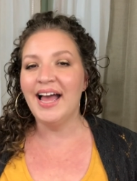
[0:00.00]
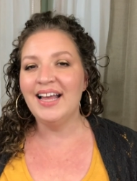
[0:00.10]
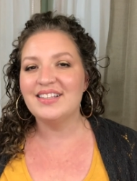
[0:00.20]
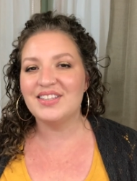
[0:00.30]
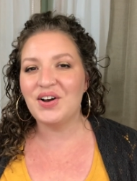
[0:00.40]

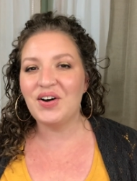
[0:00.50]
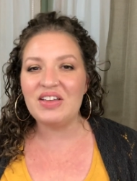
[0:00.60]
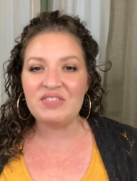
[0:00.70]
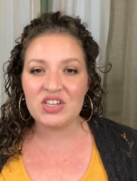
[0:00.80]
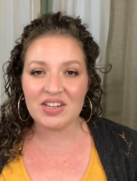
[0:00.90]
So
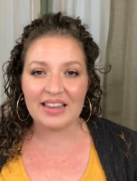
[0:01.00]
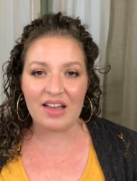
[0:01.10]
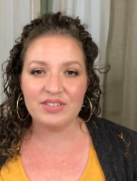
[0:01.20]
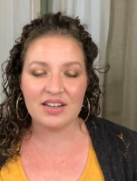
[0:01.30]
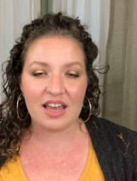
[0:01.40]
if you did
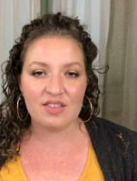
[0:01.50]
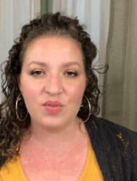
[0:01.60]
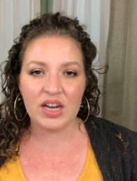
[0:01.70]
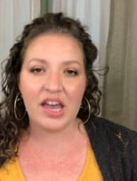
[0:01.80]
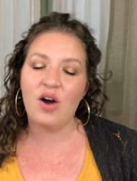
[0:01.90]
love today's
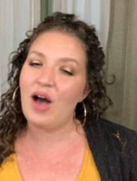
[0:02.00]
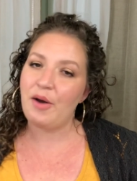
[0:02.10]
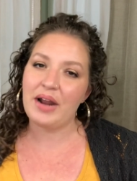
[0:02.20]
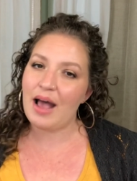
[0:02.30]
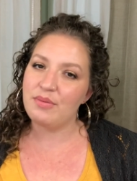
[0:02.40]
video, I
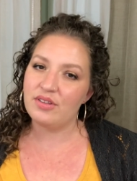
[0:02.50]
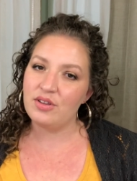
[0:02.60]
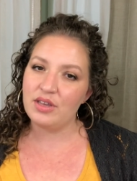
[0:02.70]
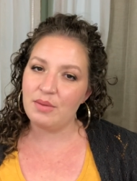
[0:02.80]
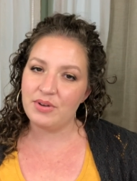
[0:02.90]
would
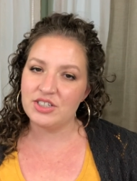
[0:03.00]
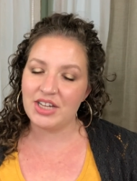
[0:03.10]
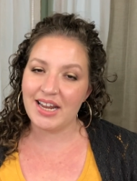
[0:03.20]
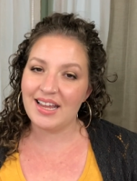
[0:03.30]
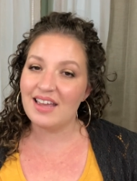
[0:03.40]
absolutely
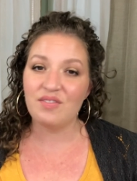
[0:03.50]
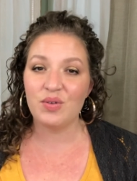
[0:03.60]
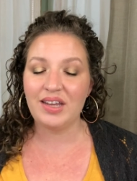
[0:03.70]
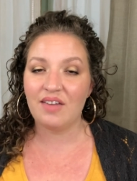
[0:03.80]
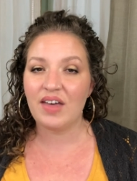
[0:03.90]
appreciate it if you
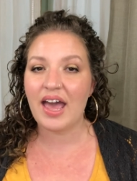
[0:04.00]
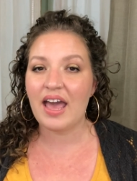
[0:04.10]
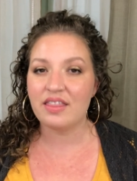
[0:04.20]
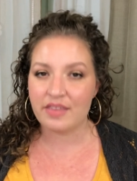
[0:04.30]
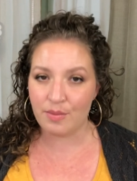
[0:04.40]
would give it
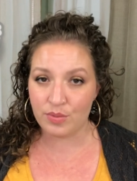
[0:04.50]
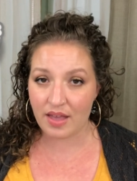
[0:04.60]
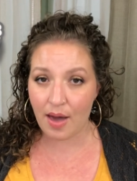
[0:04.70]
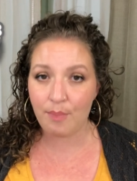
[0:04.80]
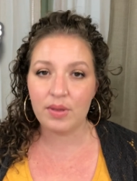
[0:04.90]
a thumbs
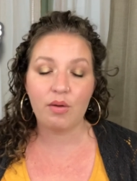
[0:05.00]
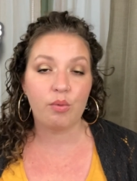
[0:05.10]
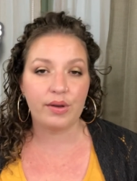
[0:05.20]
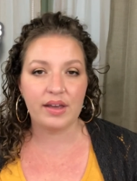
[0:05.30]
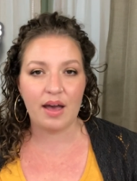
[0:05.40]
up. It
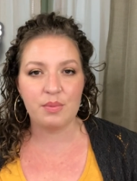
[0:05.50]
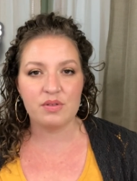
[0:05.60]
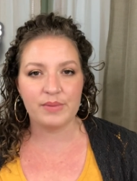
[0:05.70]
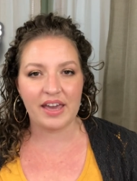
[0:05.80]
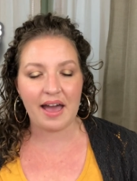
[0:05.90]
really
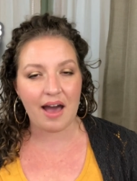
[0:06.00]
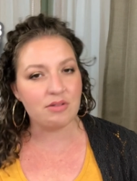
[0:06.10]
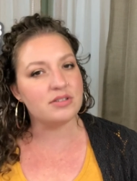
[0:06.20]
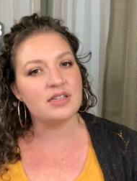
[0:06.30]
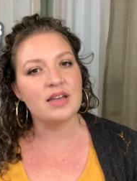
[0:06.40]
helps me
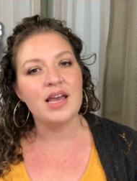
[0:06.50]
out.